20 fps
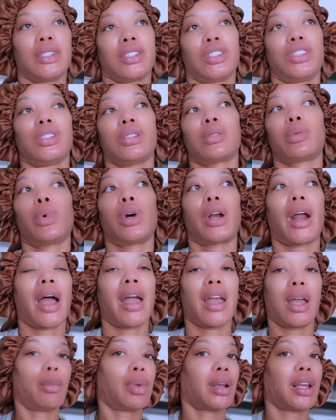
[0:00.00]
It's just what I
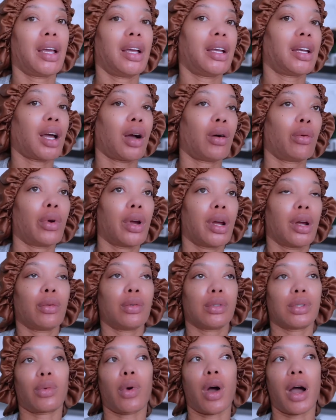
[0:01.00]
had planned on wearing
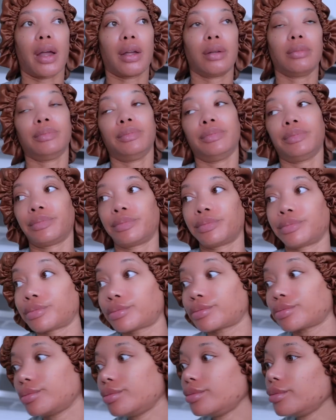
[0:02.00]
was white,
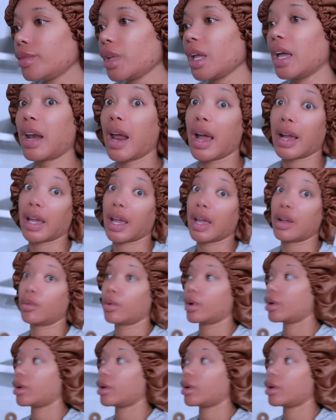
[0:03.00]
and I can't